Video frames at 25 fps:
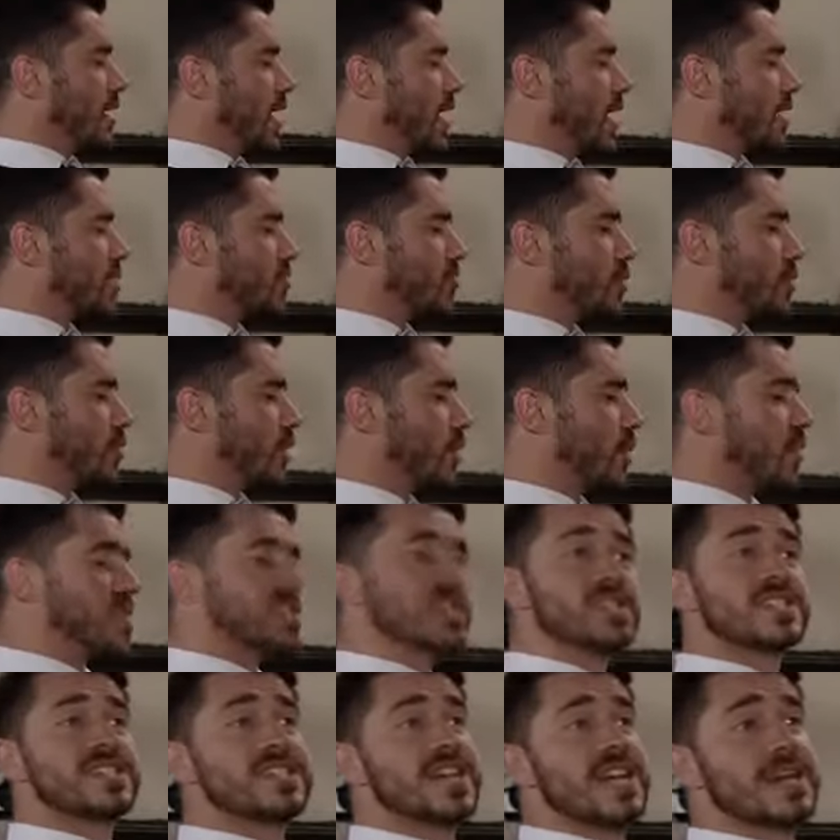There's no point
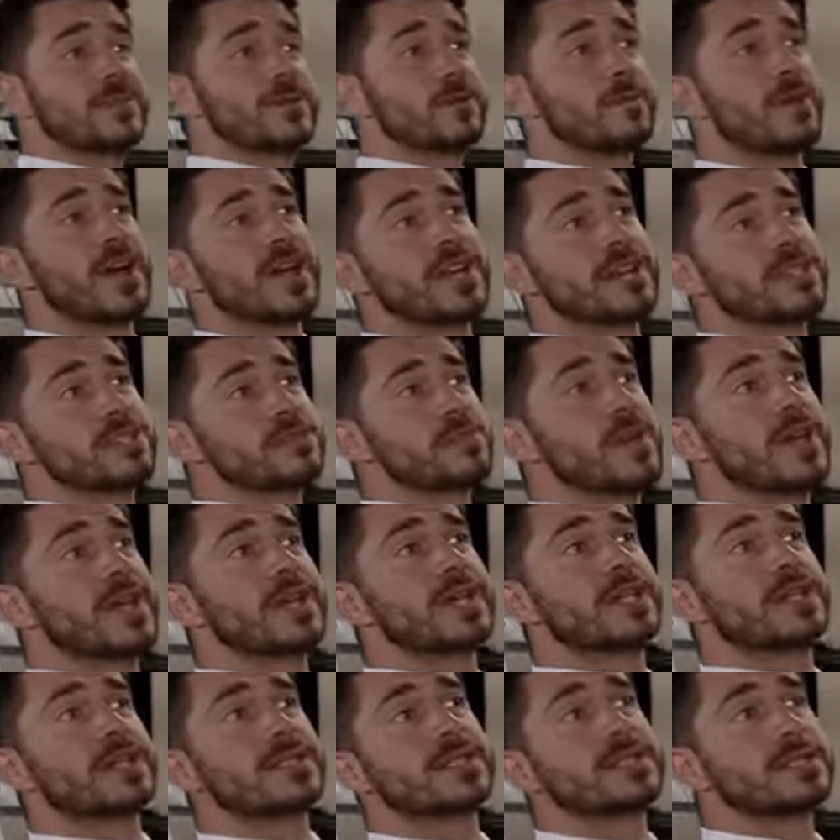wasting time with minors, mate.
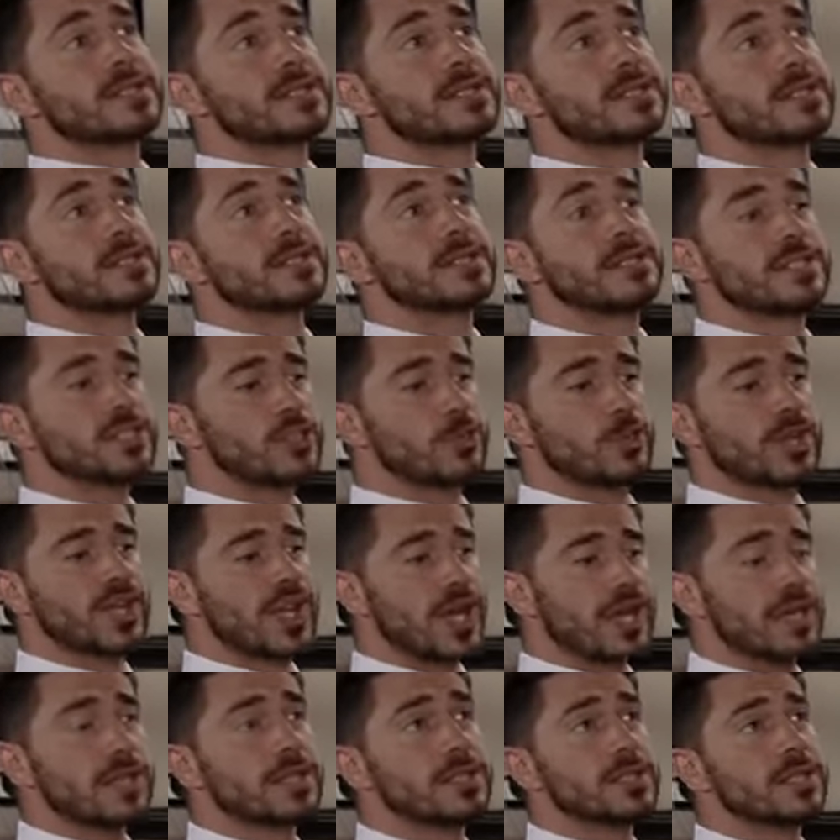You know we
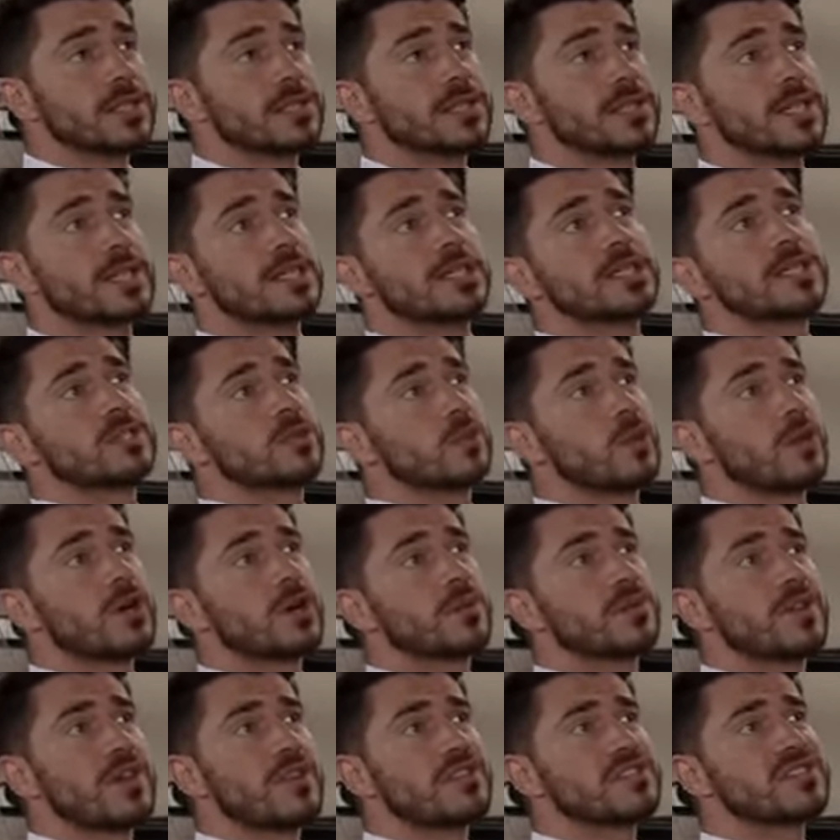can't conduct any legal work
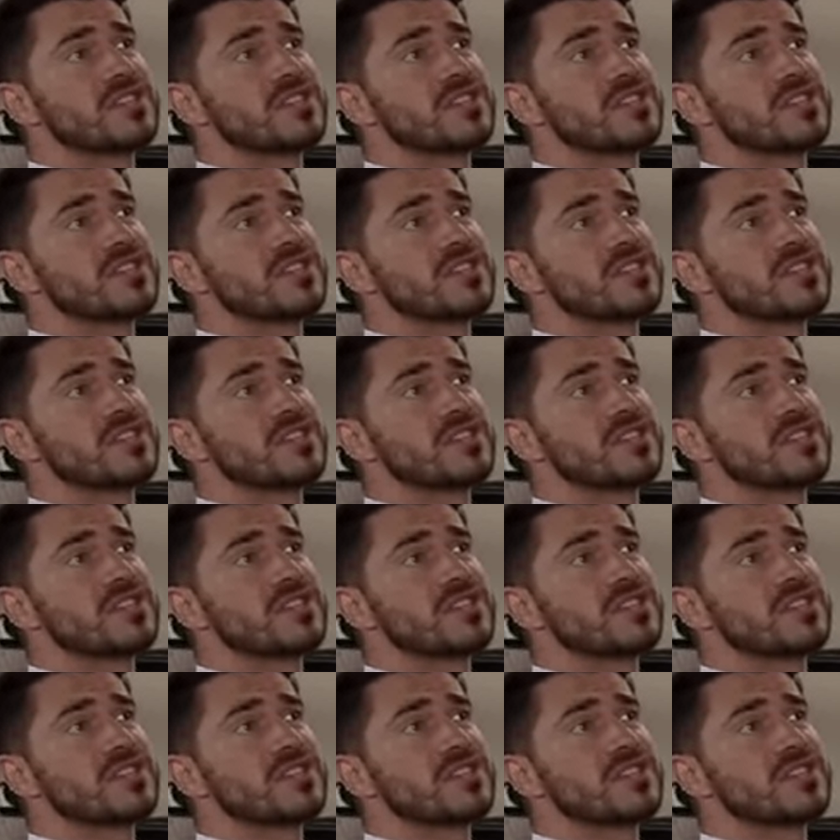without the